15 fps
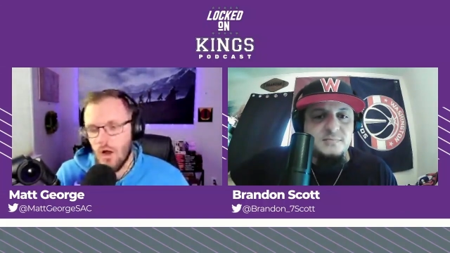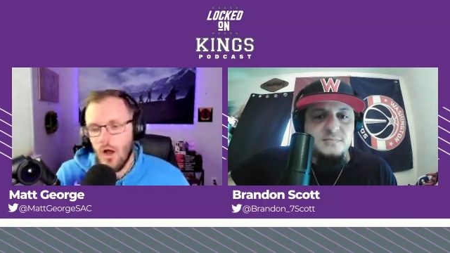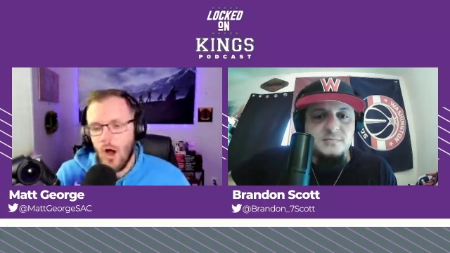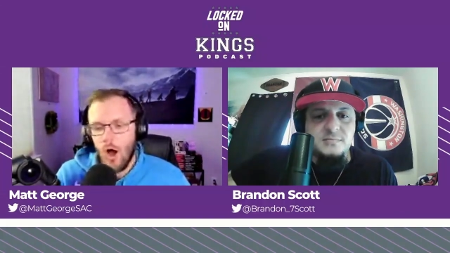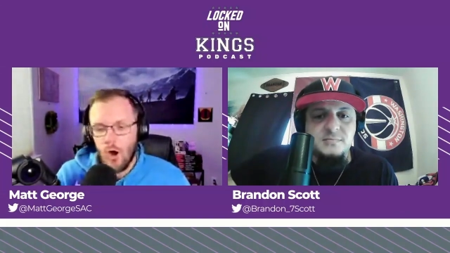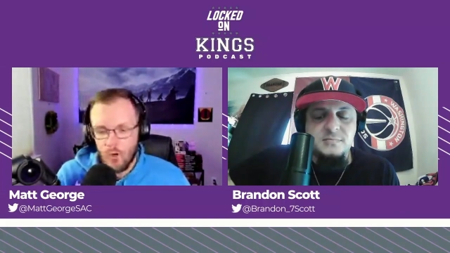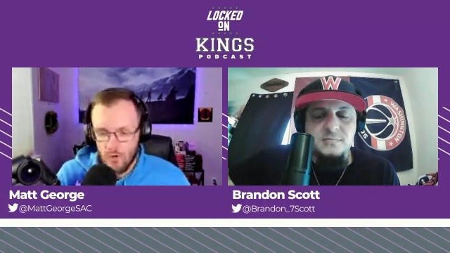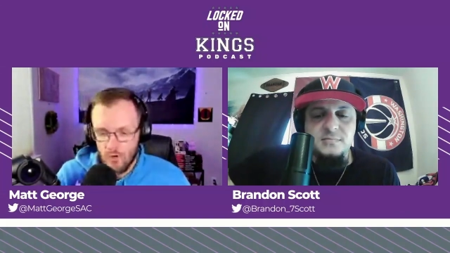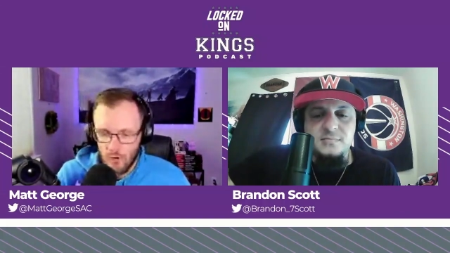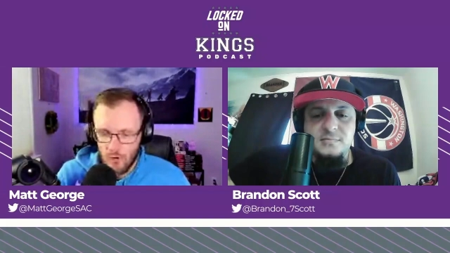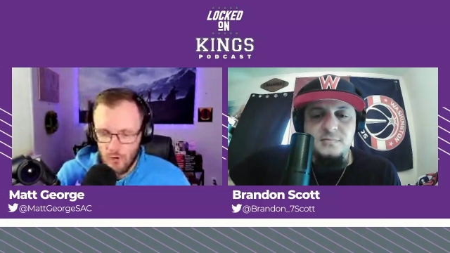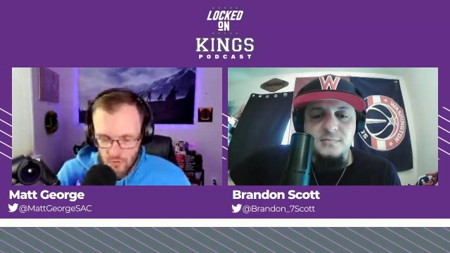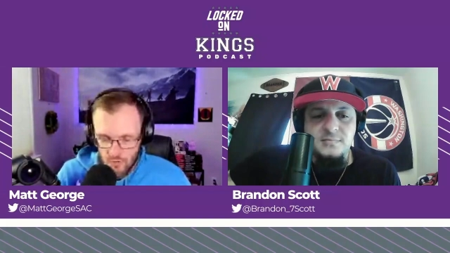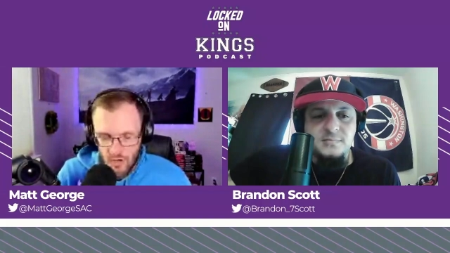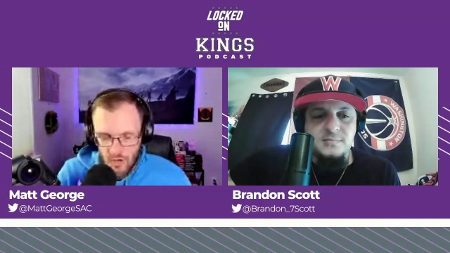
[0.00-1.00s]
Speaker 1: Are, are, we're
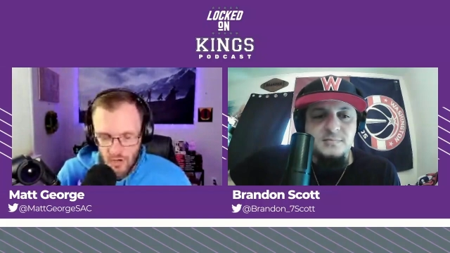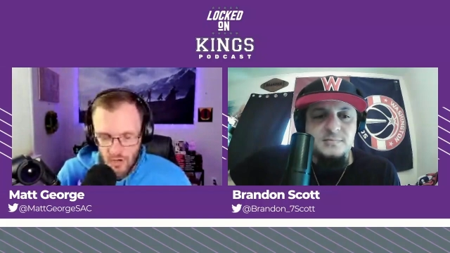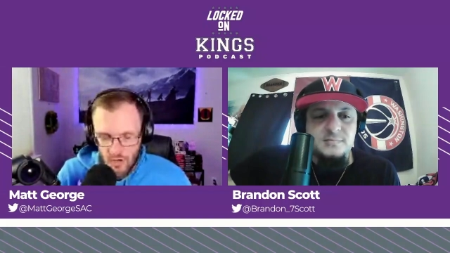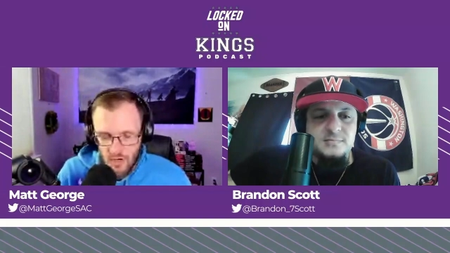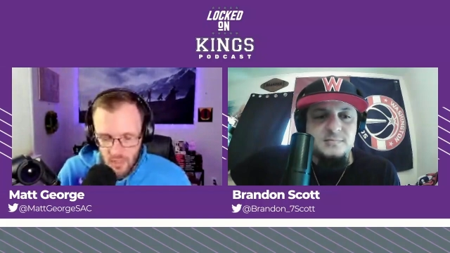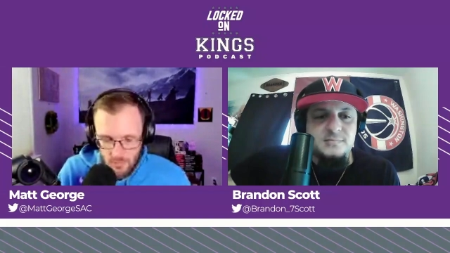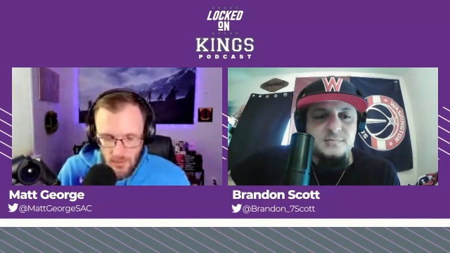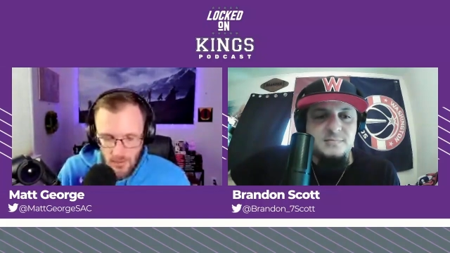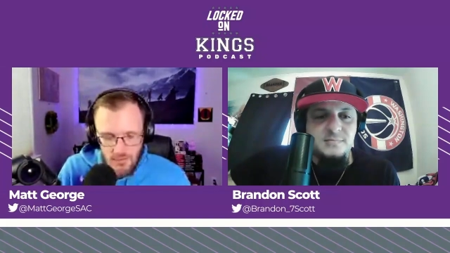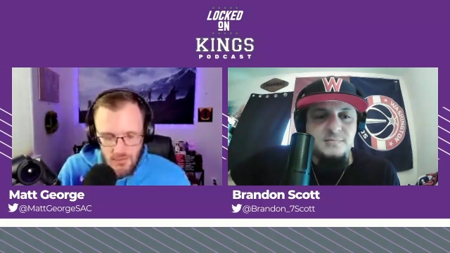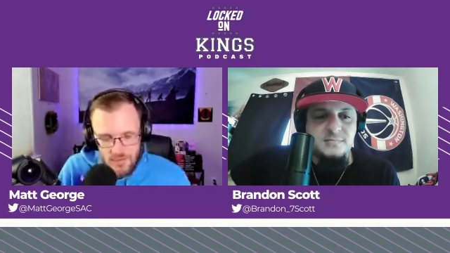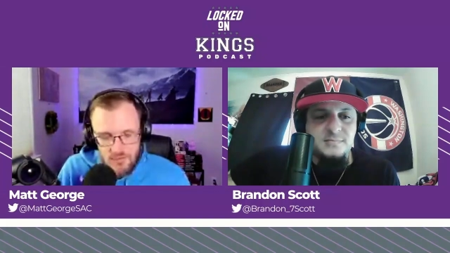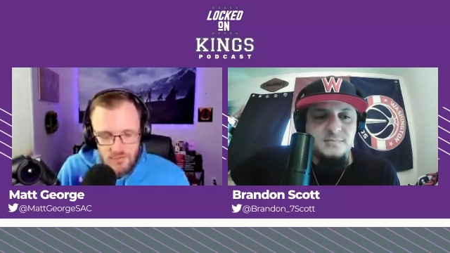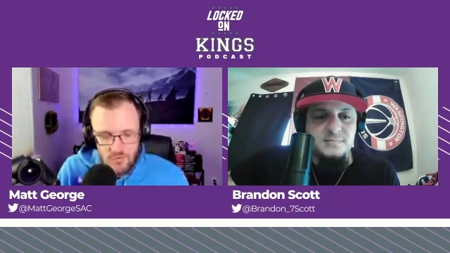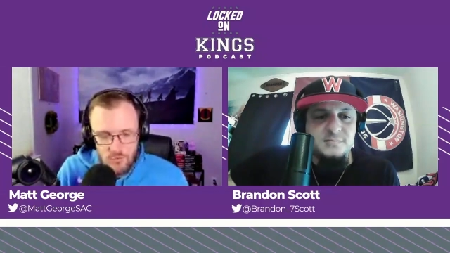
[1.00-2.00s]
talking about these
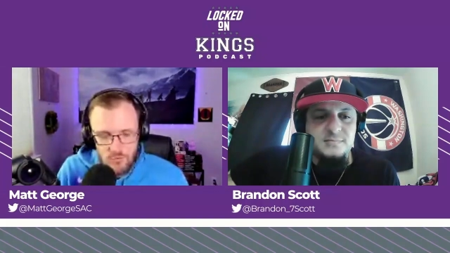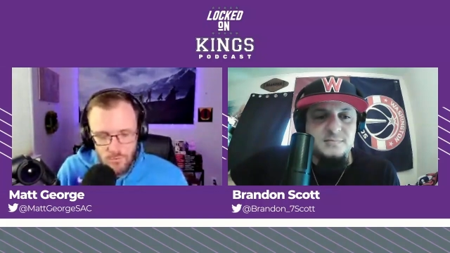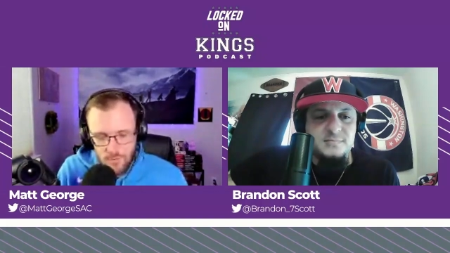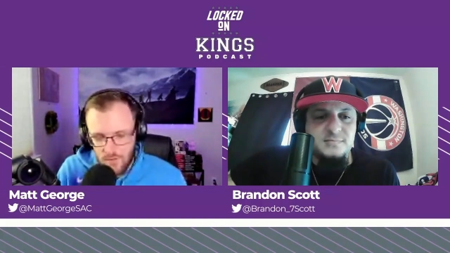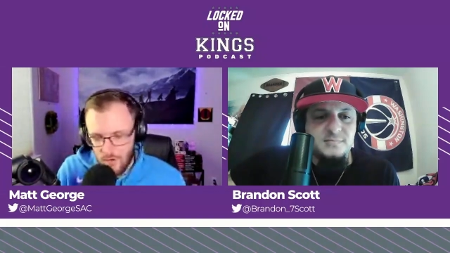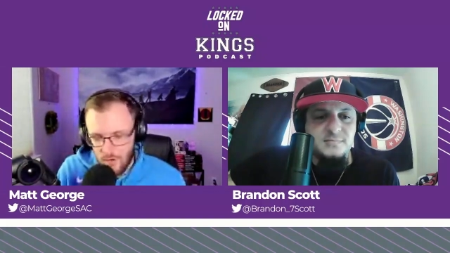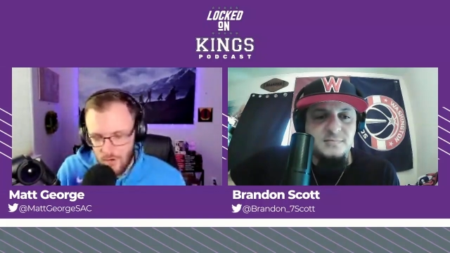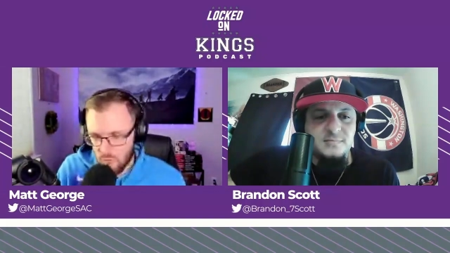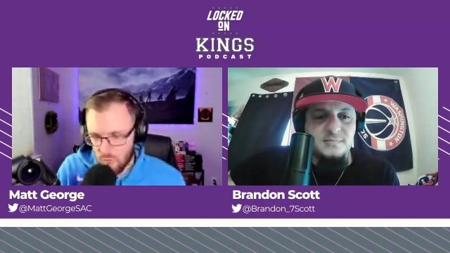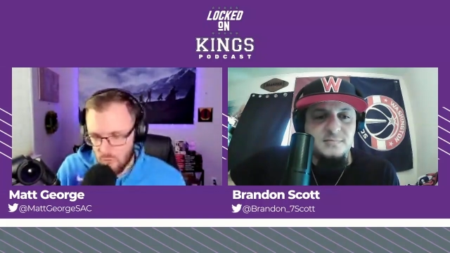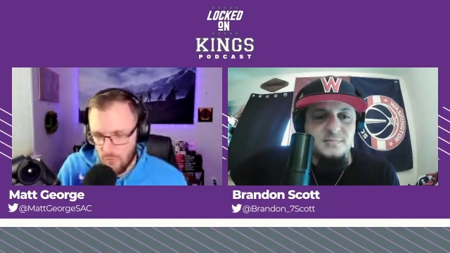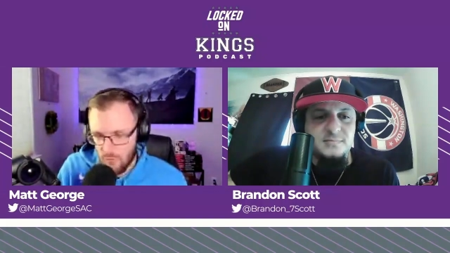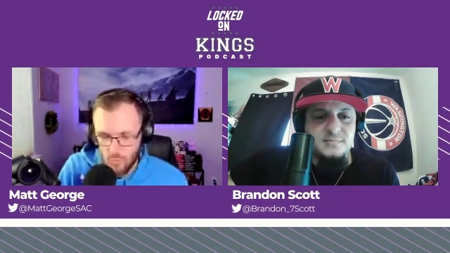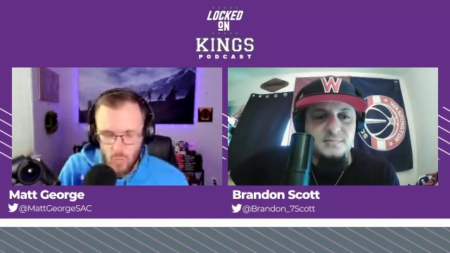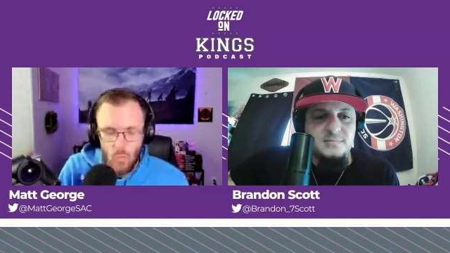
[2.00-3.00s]
two players, whether it's
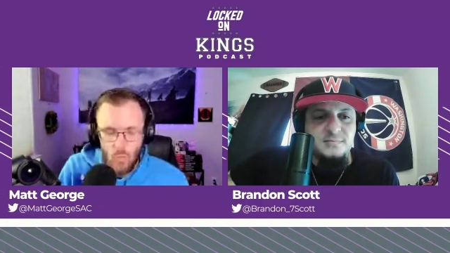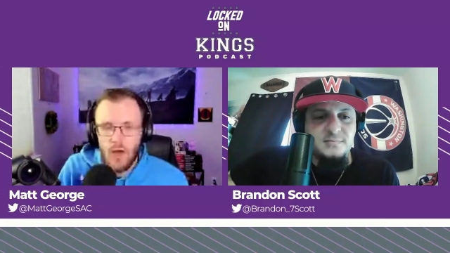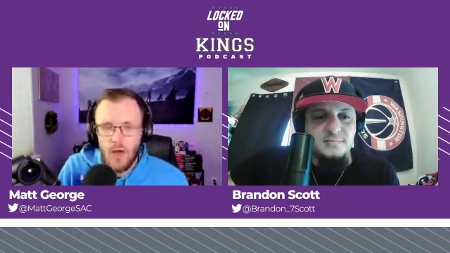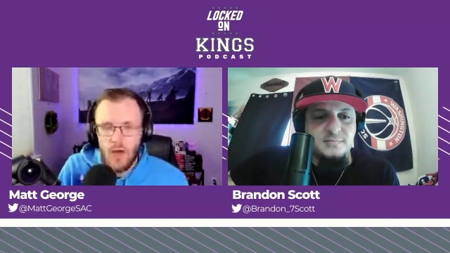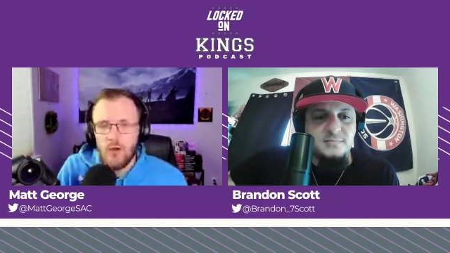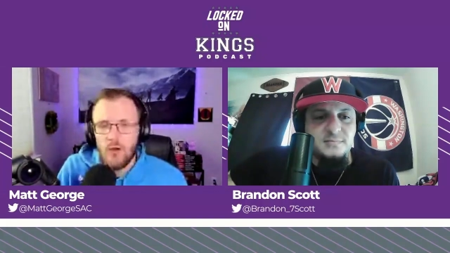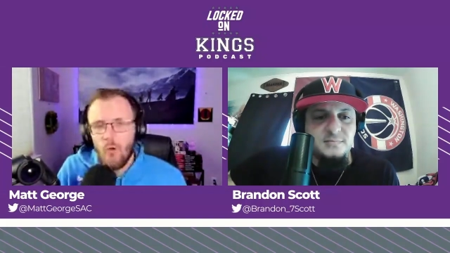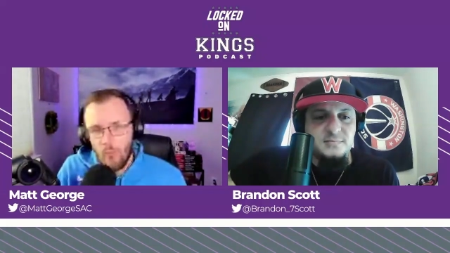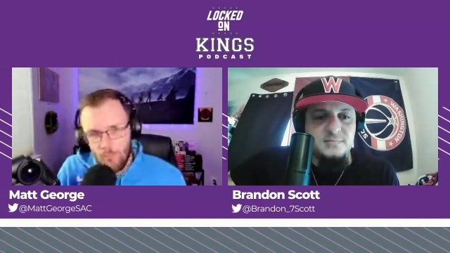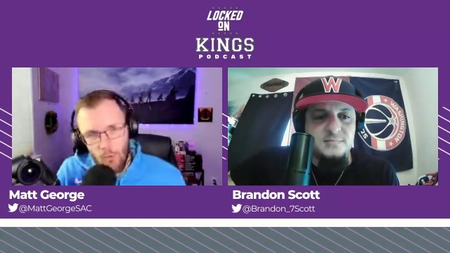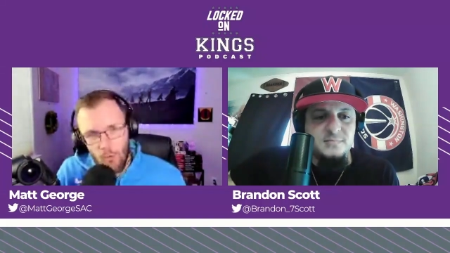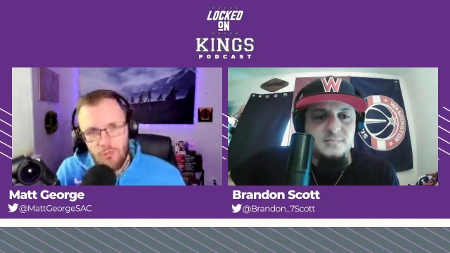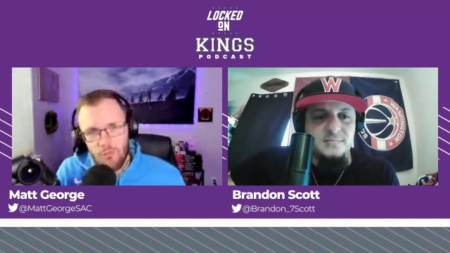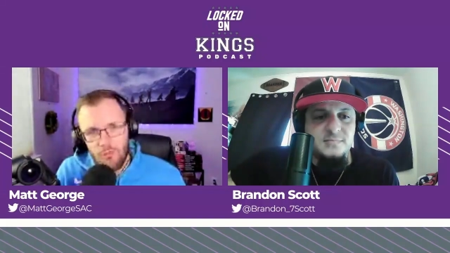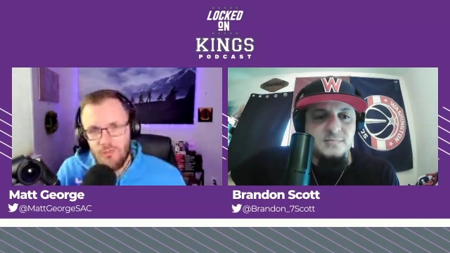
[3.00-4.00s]
one or both
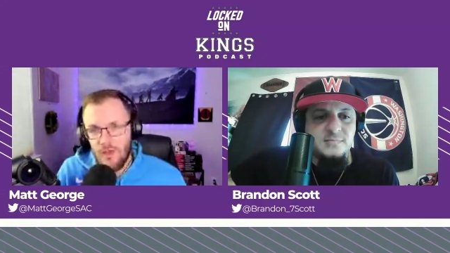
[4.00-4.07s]
of them?